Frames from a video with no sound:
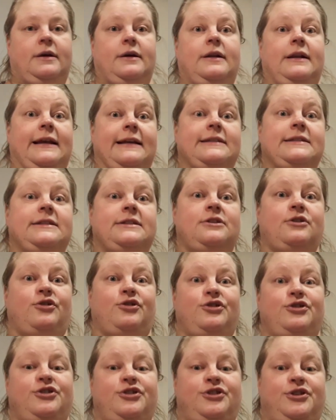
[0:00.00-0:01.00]
let's
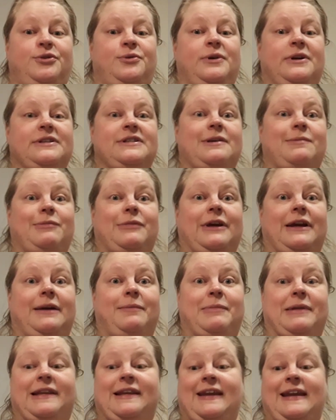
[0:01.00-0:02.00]
start doing something a
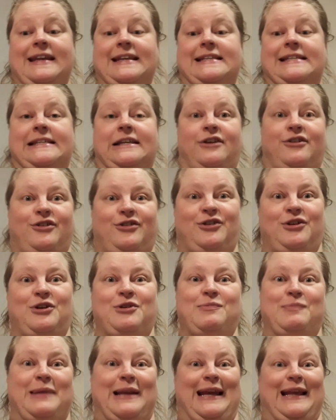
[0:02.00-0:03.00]
bit easier to
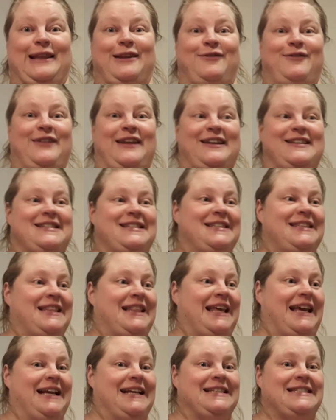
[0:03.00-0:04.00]
complete of these
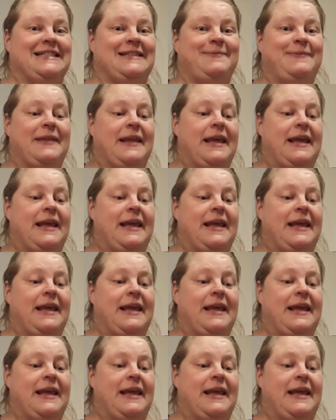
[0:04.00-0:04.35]
things.